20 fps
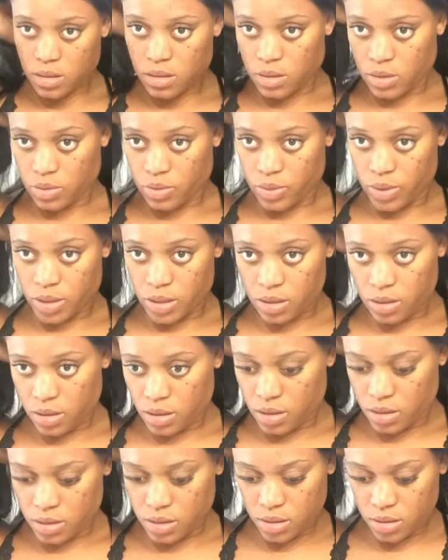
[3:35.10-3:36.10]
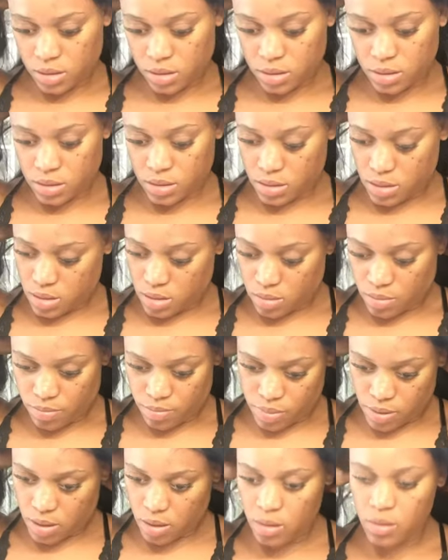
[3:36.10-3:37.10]
the wig girlies did their
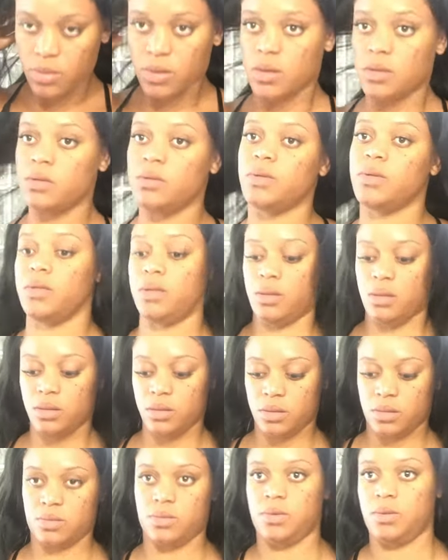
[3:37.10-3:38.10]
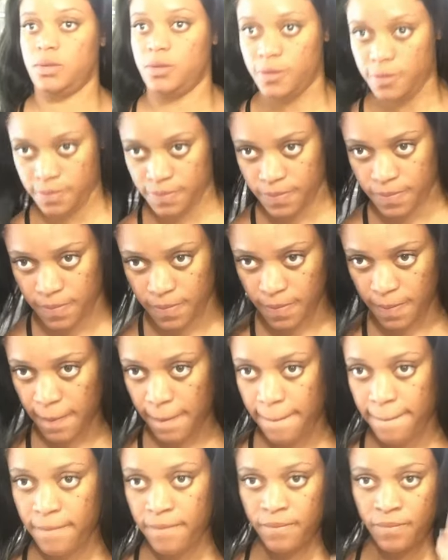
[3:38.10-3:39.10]
big one with this one.
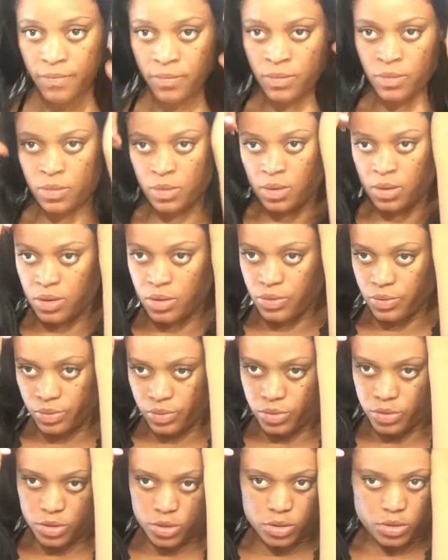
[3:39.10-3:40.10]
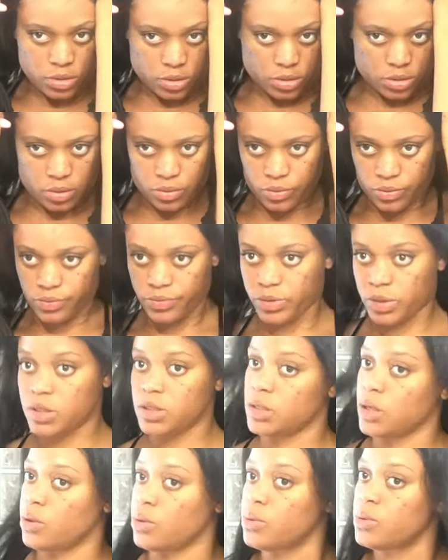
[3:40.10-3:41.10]
For sure, for
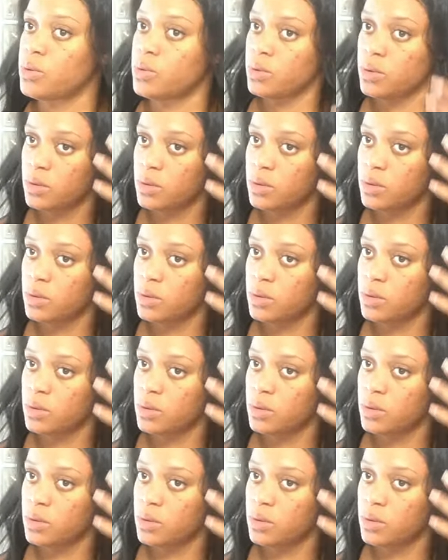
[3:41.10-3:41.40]
sure.